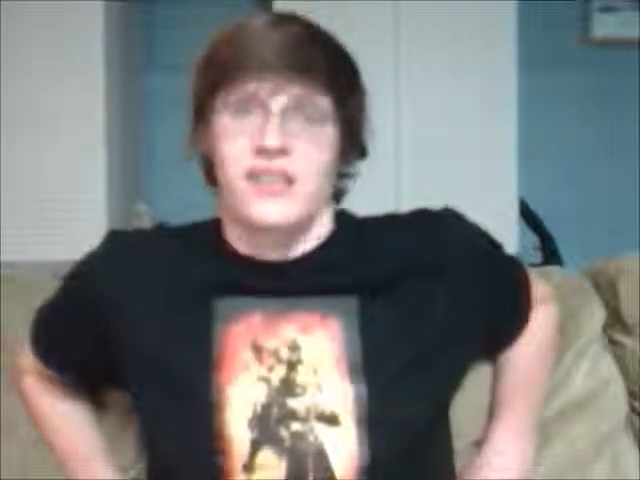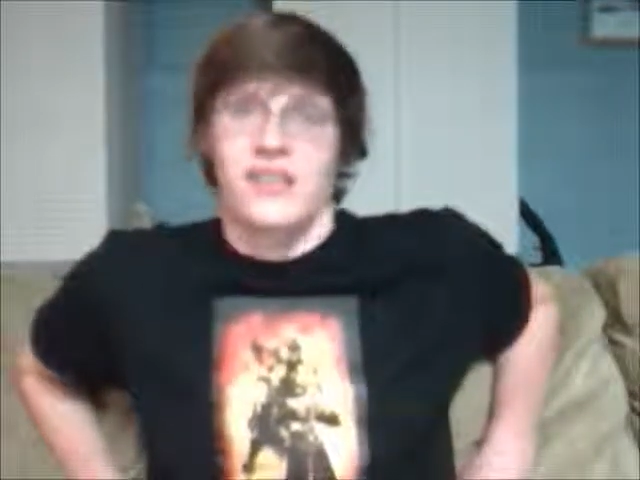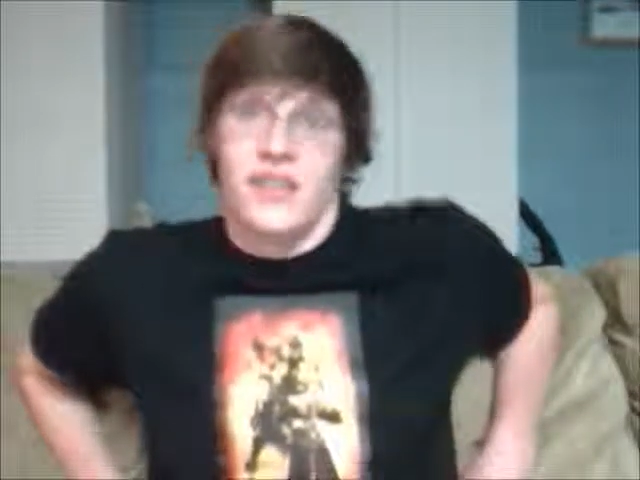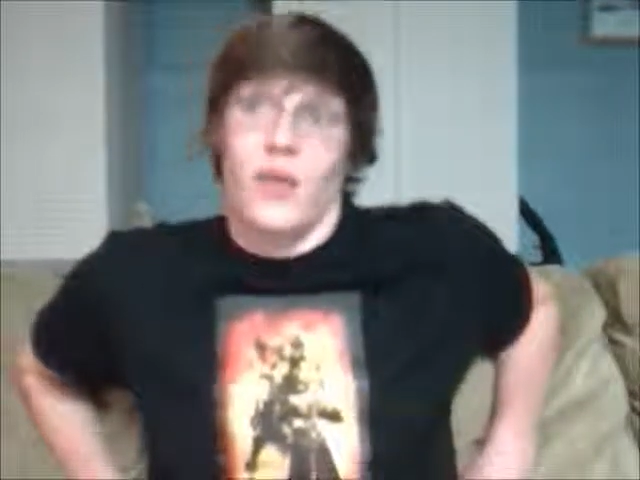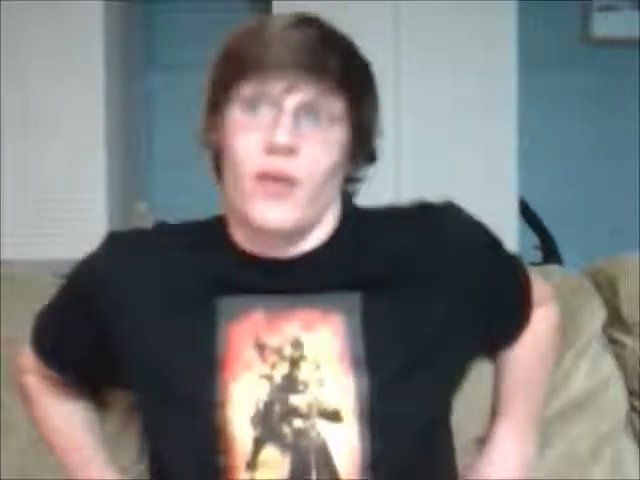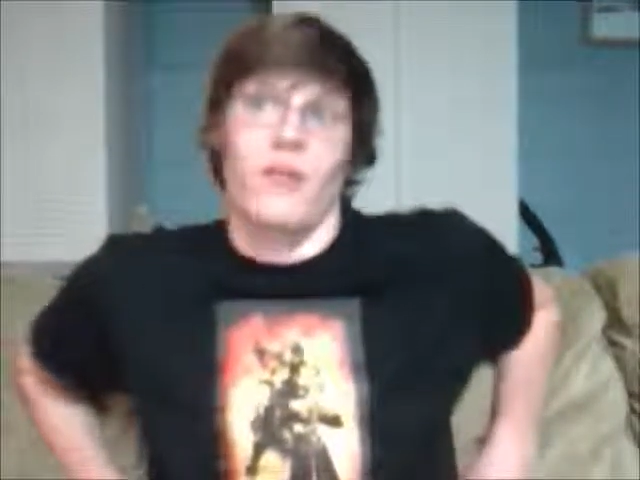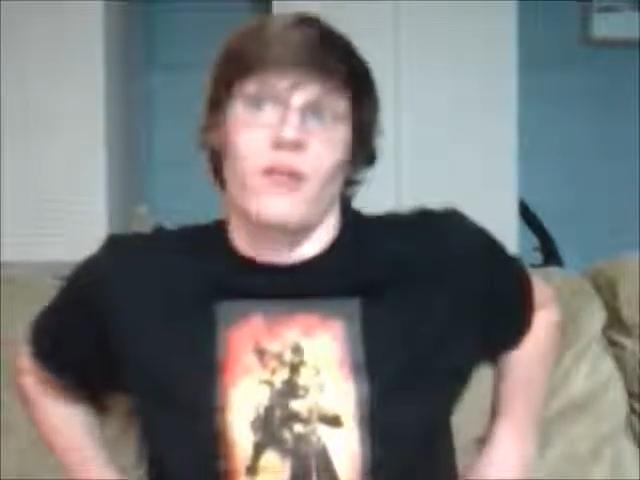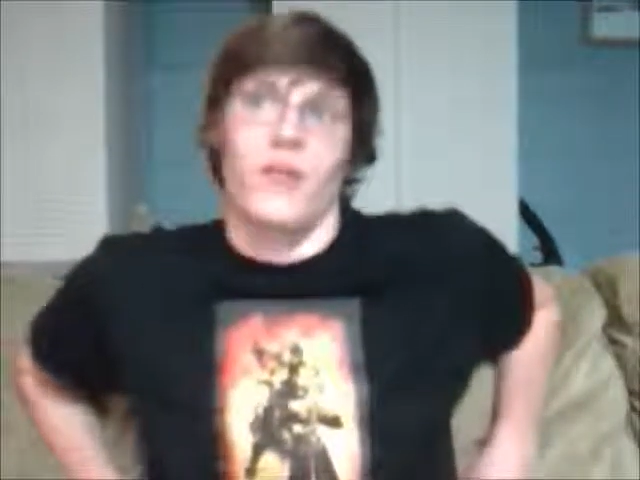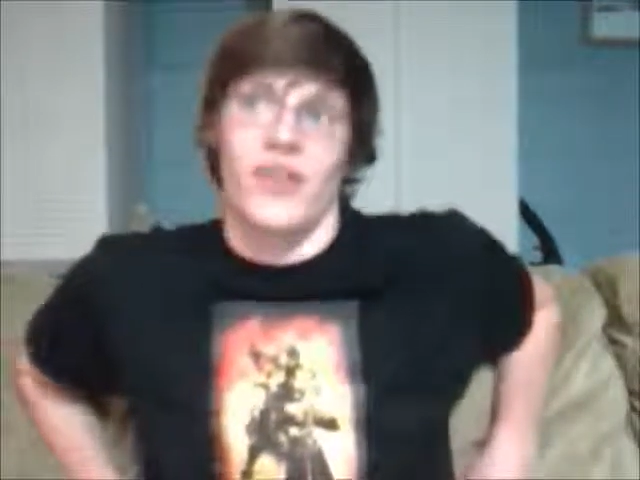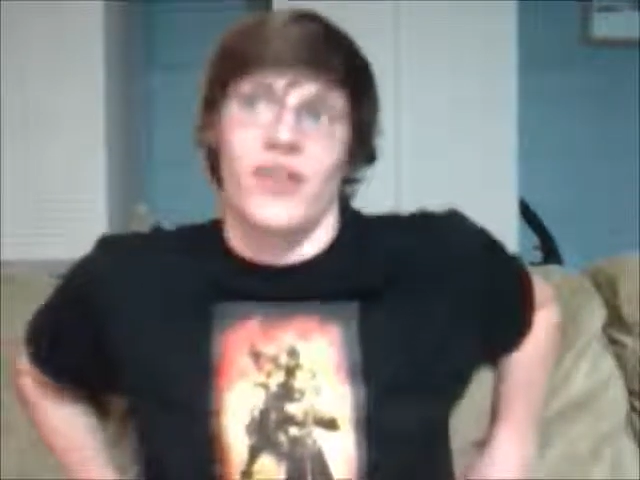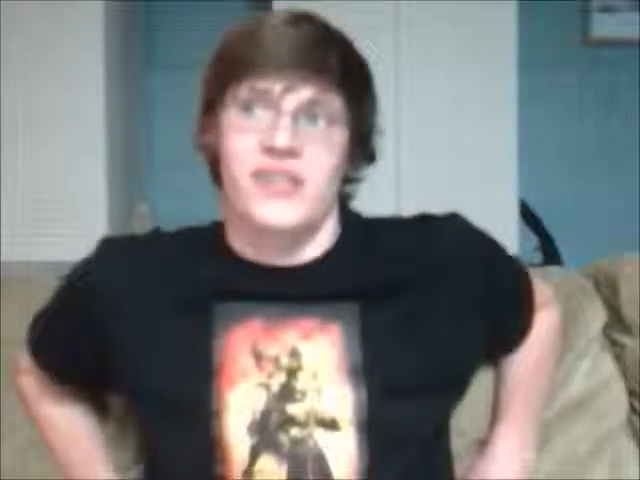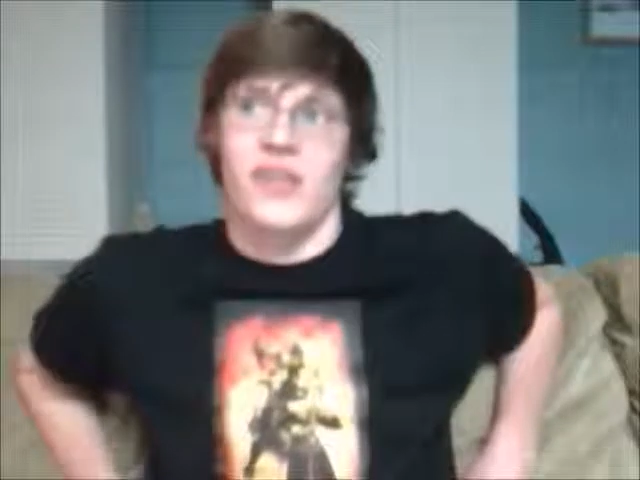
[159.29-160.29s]
You know, everyone
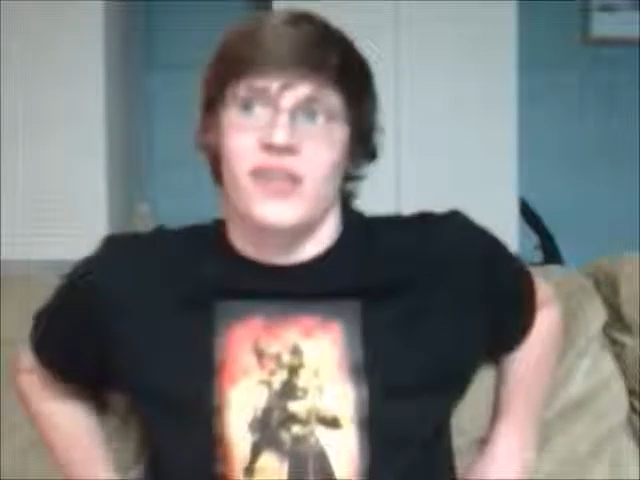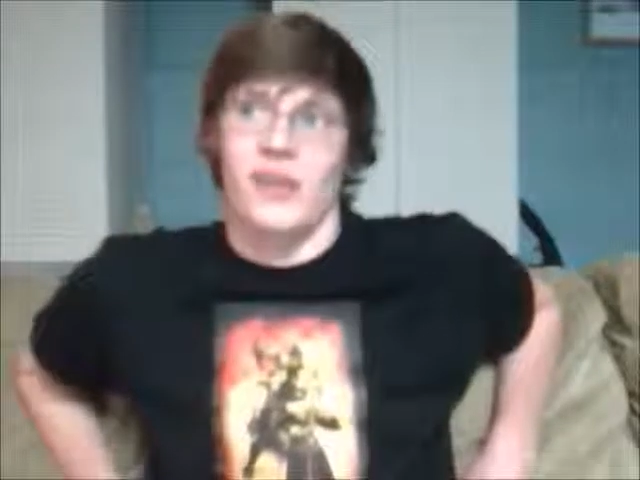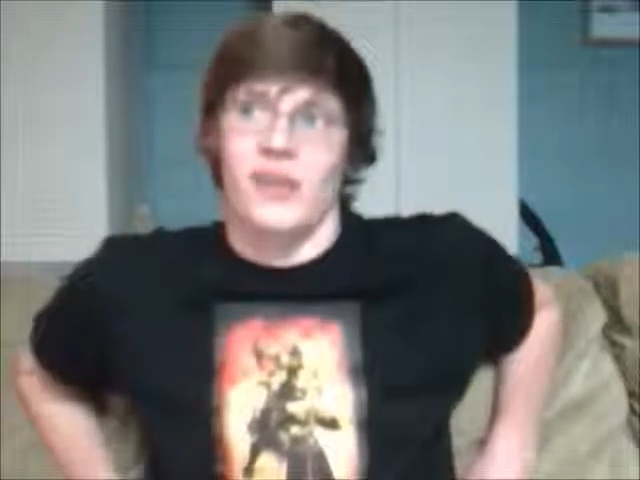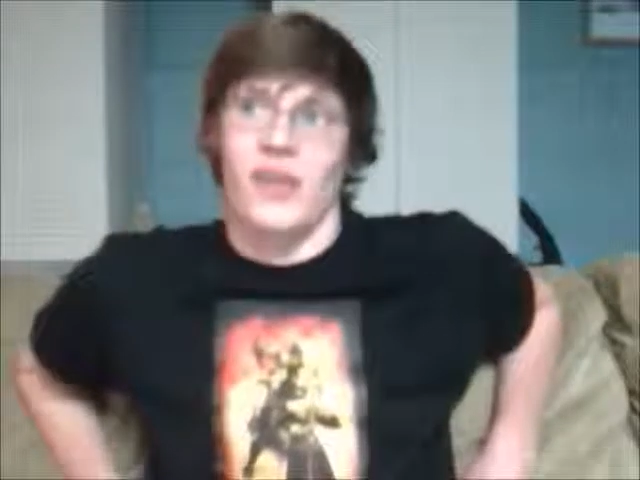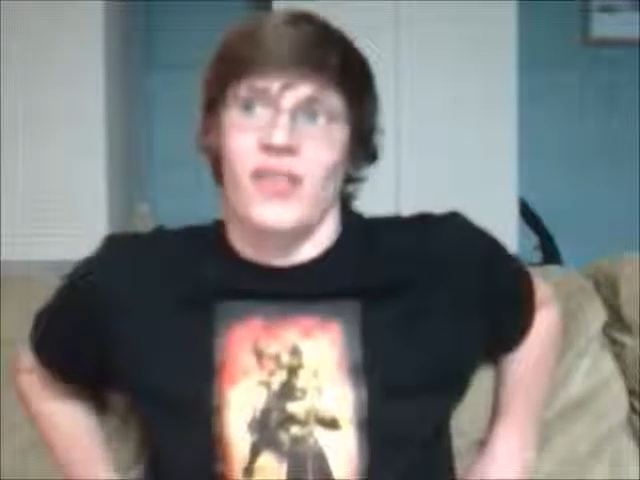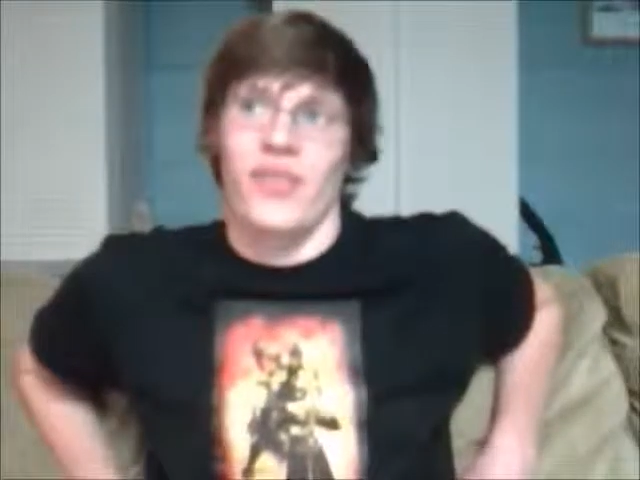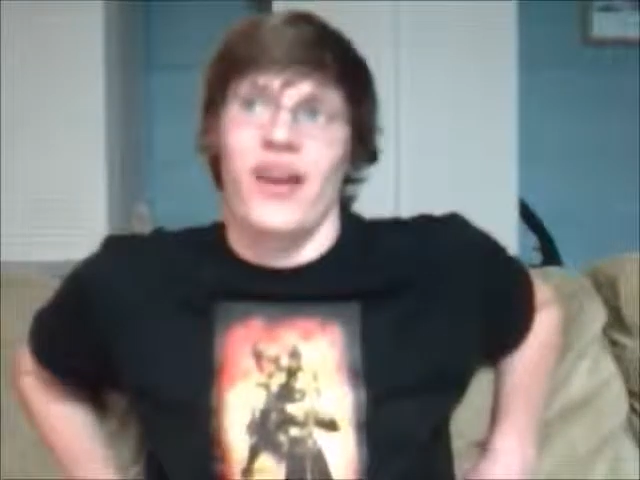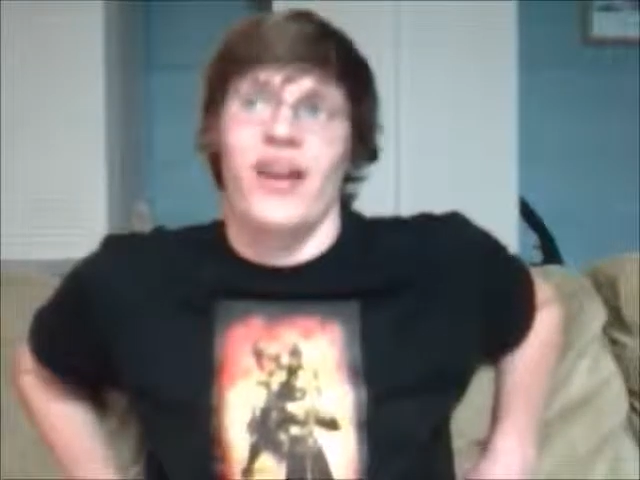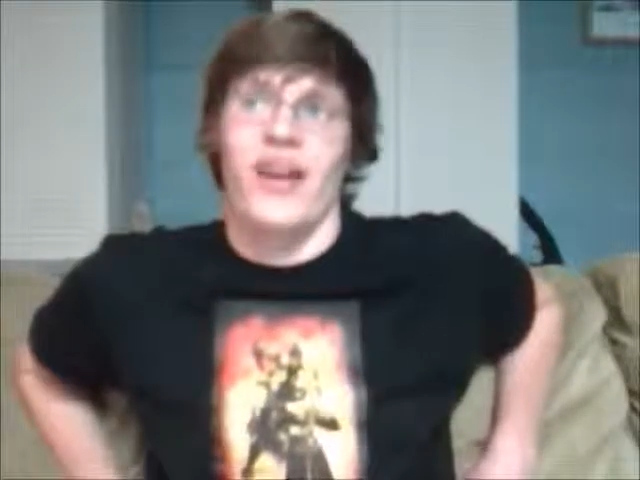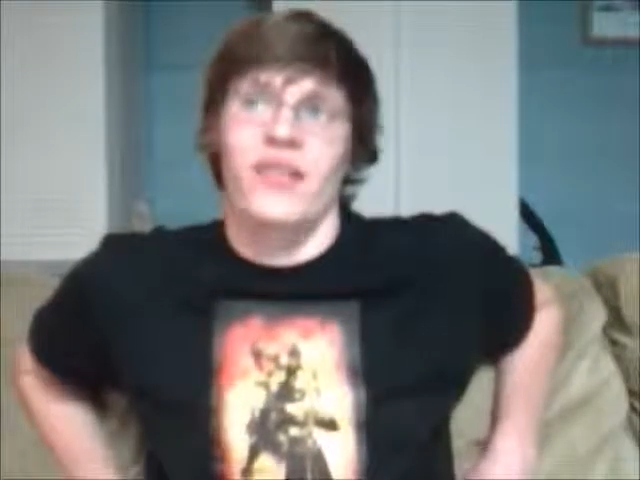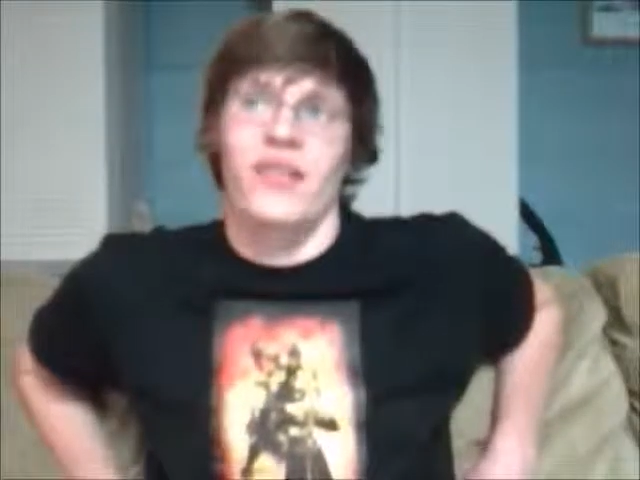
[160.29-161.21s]
likes to hear about that.